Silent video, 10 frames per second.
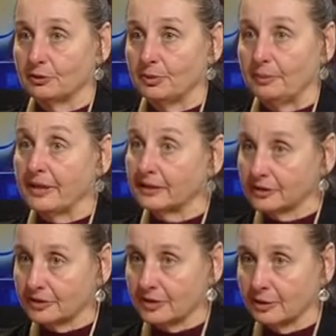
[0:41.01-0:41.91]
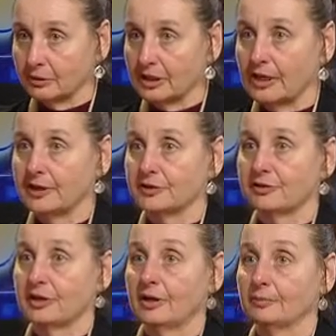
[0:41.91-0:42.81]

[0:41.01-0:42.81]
to be medically stabilized,